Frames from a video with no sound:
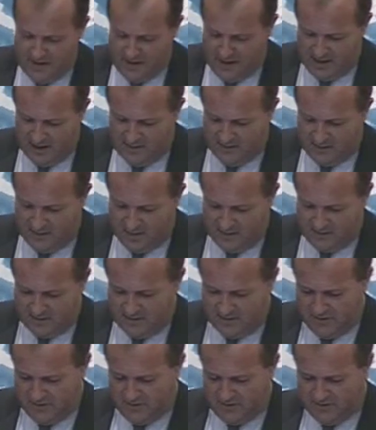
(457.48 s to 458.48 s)
in terms
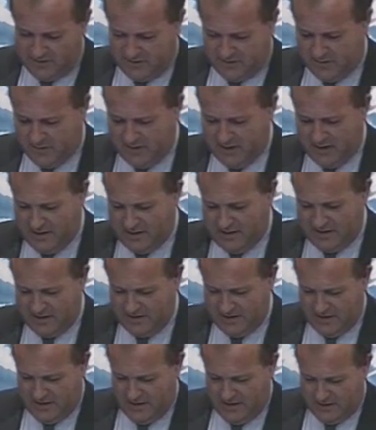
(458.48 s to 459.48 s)
of
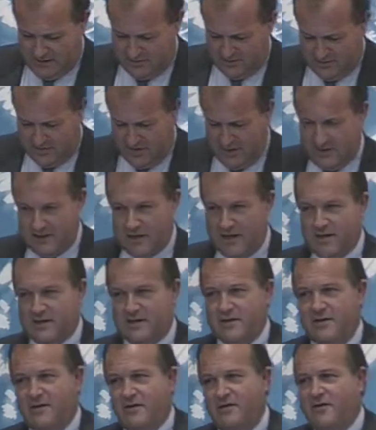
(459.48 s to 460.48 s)
speed to market,
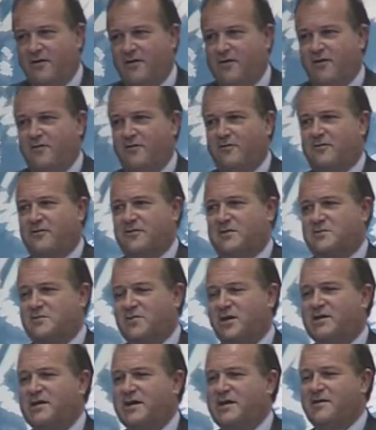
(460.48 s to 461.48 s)
of
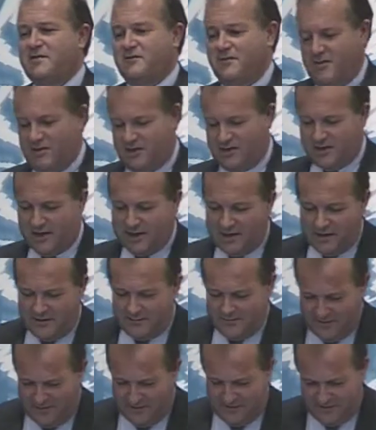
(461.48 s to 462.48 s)
spreading and sharing
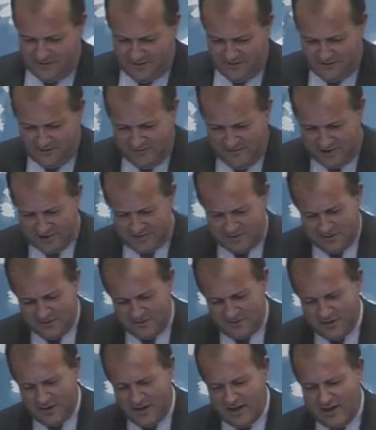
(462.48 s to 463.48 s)
the investment,
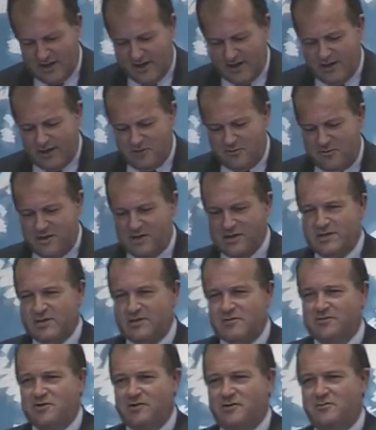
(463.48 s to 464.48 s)

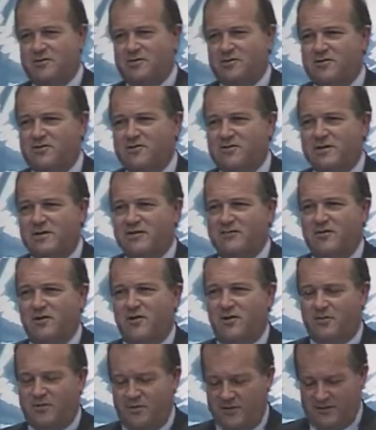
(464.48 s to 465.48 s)
reducing the
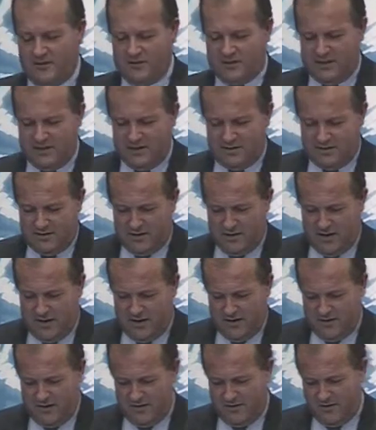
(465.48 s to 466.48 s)
operating
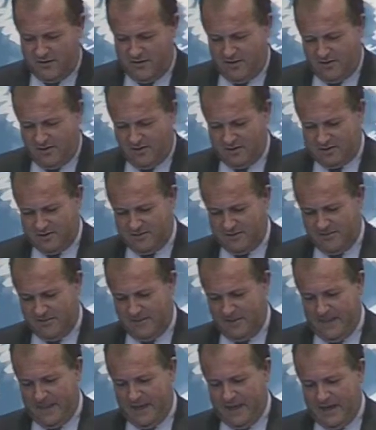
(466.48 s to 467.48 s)
cost,
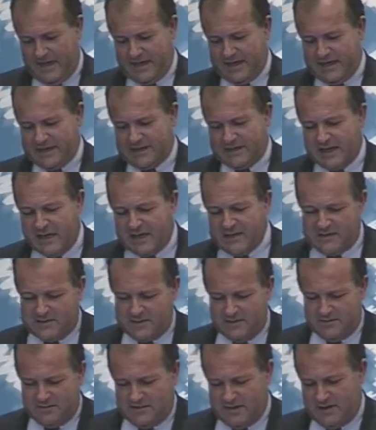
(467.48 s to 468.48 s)
and extend
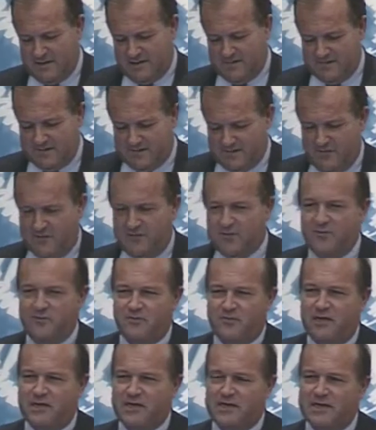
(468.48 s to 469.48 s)
sometimes the
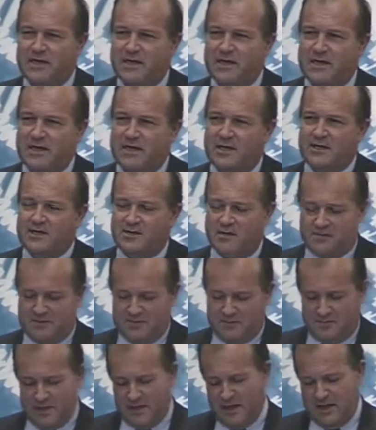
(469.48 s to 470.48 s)
footprint in terms
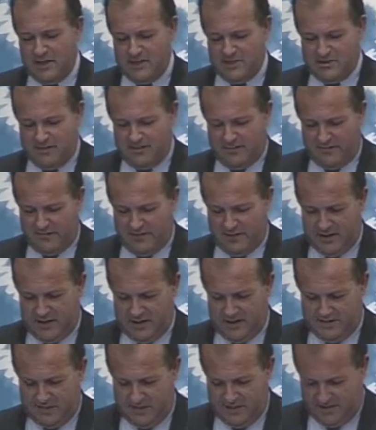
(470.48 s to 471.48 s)
mainly geographically
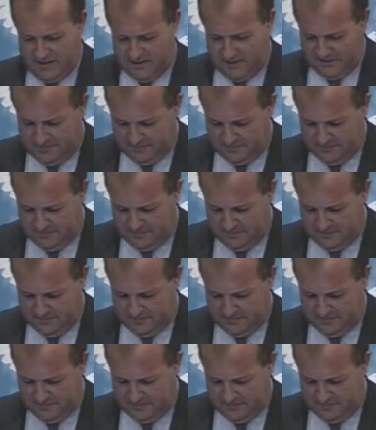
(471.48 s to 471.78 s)
speaking.